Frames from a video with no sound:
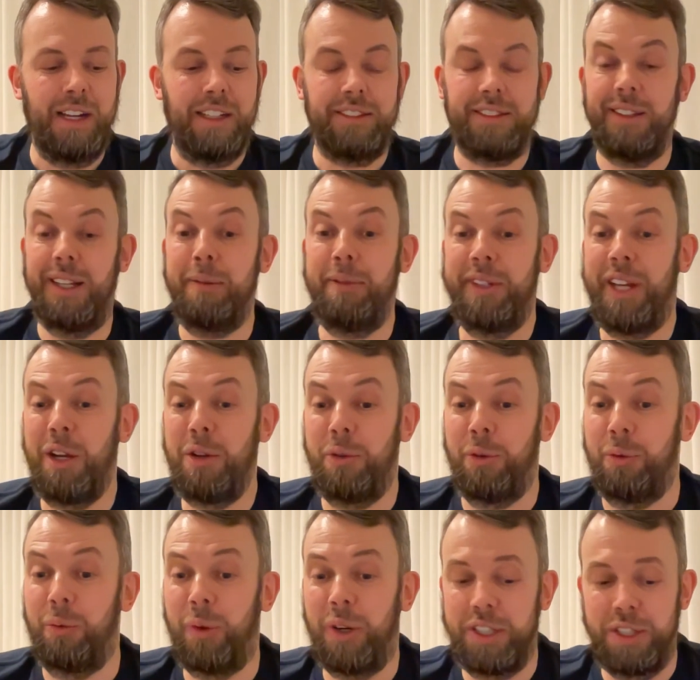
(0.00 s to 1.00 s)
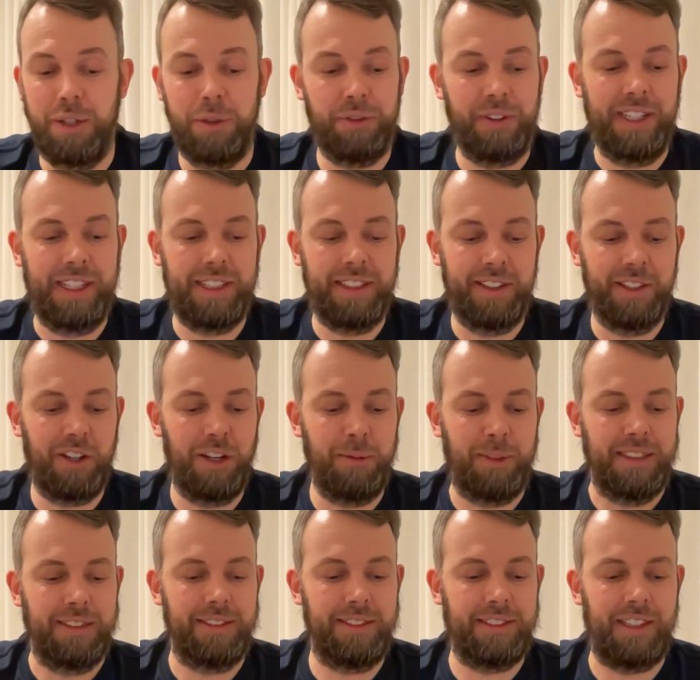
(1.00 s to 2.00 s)
So let me know what you think in the
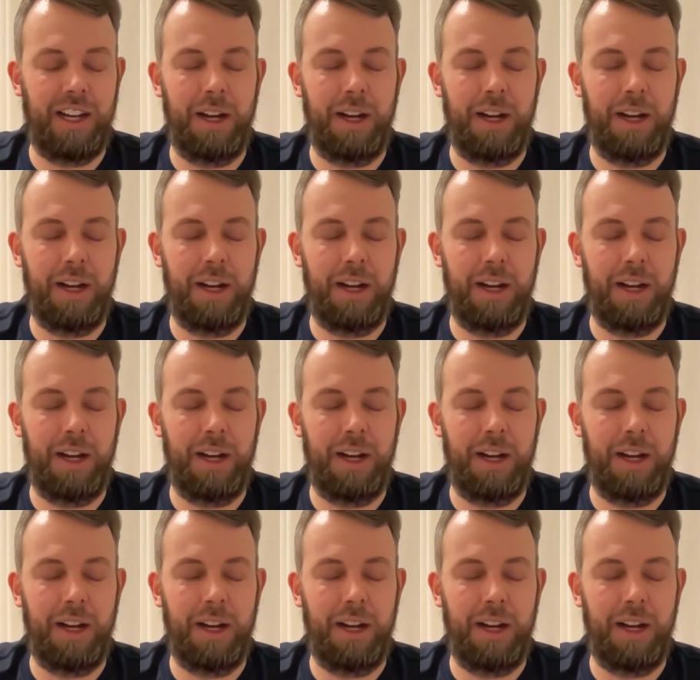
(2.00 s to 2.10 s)
comments.